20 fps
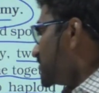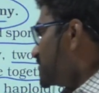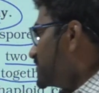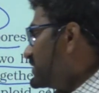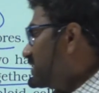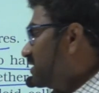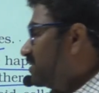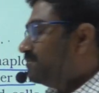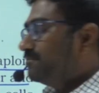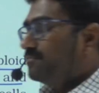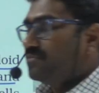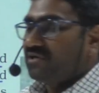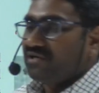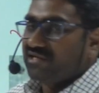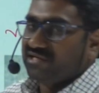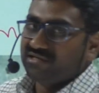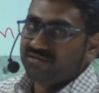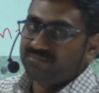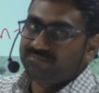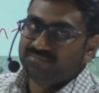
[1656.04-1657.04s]
Very
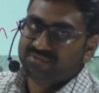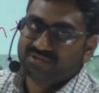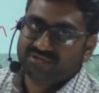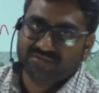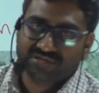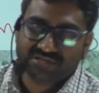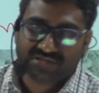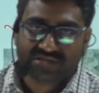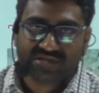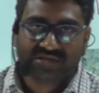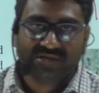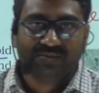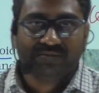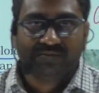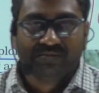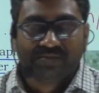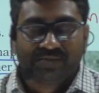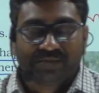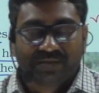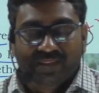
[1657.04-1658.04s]
important. Previously,
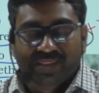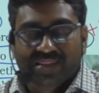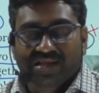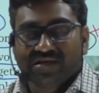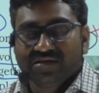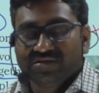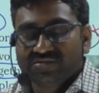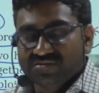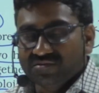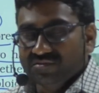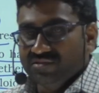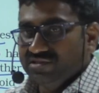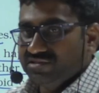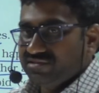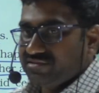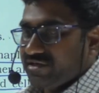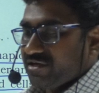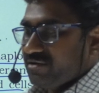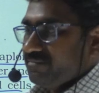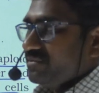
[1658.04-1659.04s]
so this
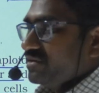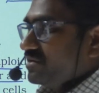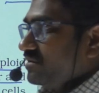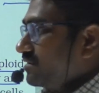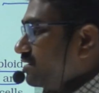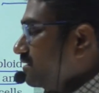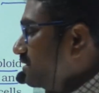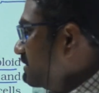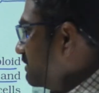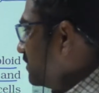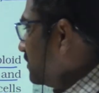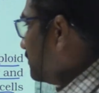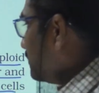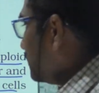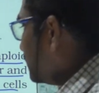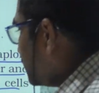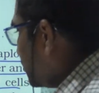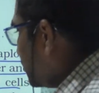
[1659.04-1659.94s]
statement was